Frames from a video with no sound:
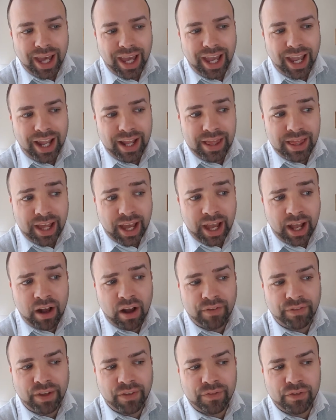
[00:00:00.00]
In there,
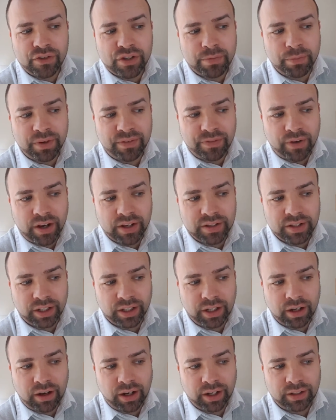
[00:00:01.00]
I've given you some advice and
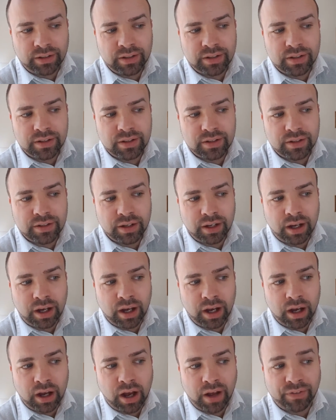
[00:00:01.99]
guidance.
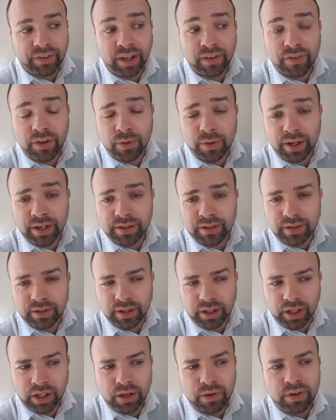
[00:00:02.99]
I've given you a list of
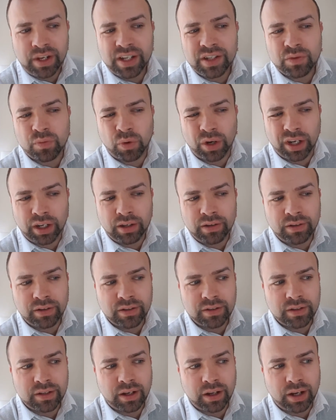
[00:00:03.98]
the units, what it
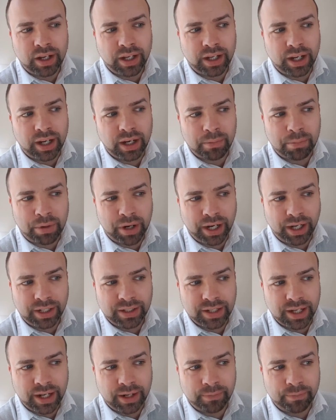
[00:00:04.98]
looks like, and a
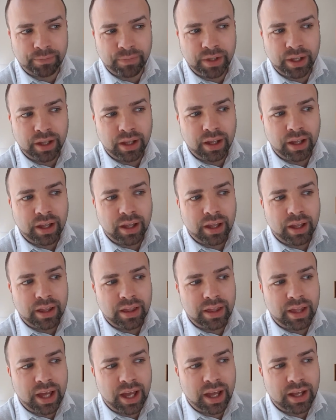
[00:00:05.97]
breakdown.
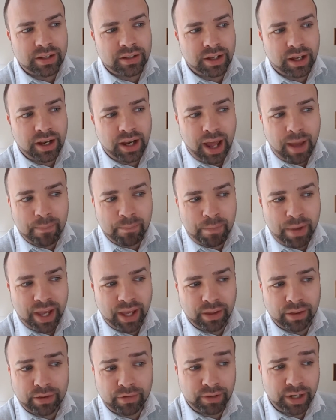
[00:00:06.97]
There's an
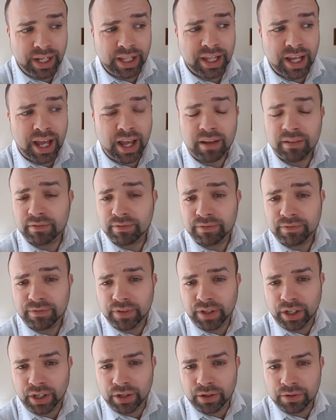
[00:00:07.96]
MP3 there for
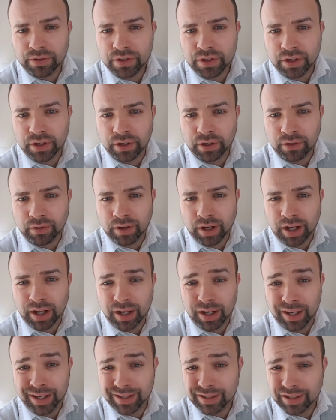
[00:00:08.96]
you to
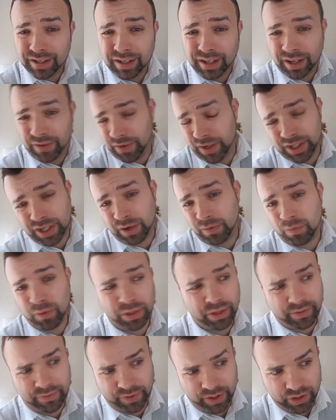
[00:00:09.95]
listen if you don't want
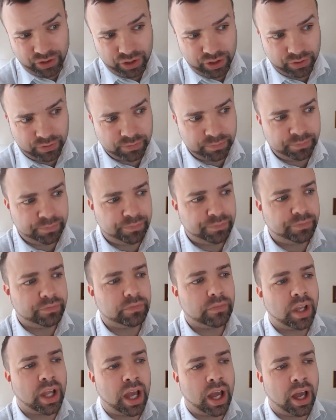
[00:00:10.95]
the visual.
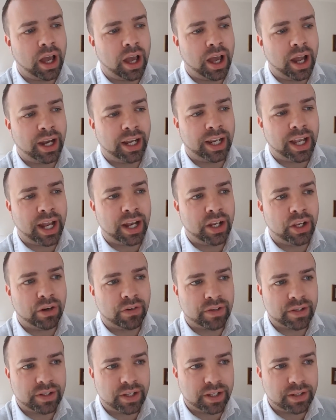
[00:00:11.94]
And again, your
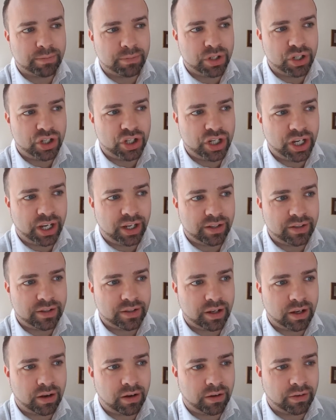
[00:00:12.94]
assessment sheets
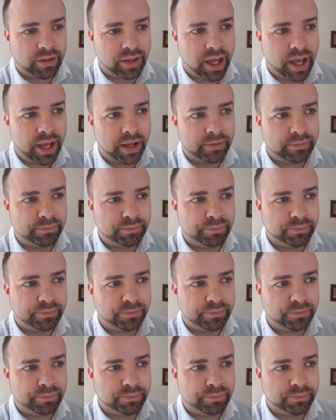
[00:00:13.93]
are there.